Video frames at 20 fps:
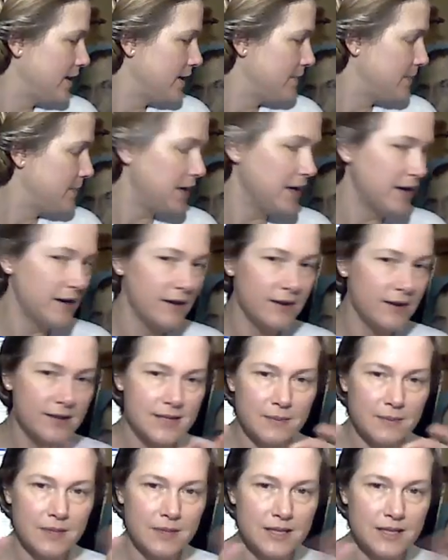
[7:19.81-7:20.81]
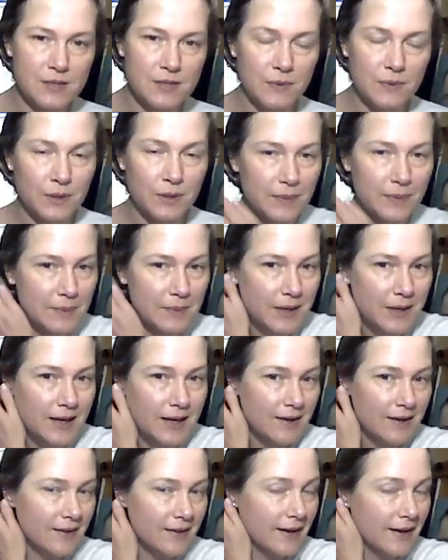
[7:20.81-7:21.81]
in up here, something small, maybe.
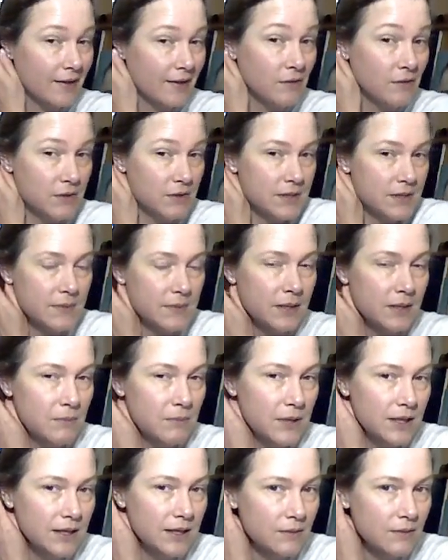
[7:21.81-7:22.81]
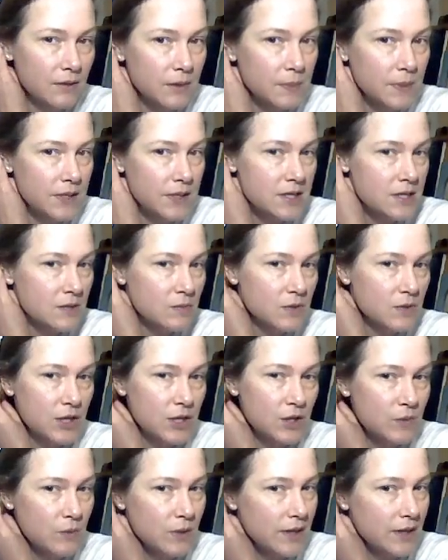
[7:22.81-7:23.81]
I don't know, something big. It depends on what
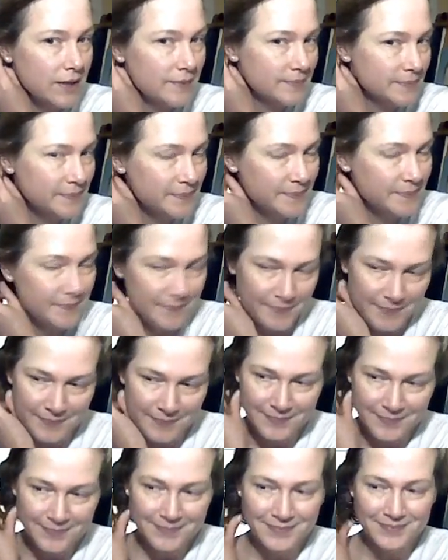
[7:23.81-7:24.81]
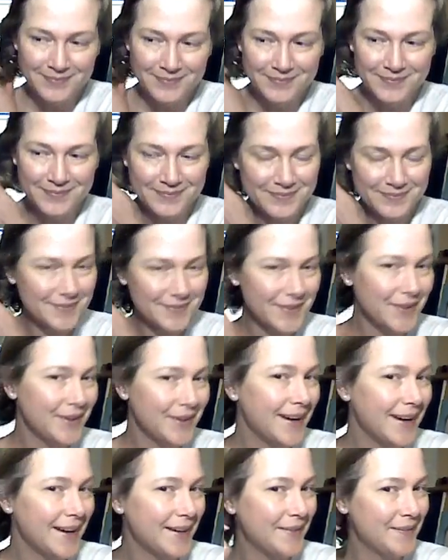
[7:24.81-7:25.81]
you want.
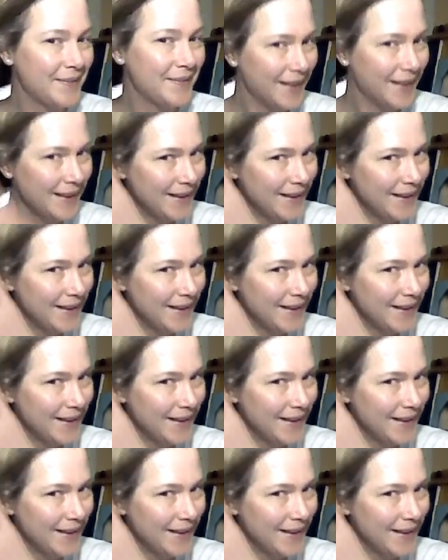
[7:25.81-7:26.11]
Okay.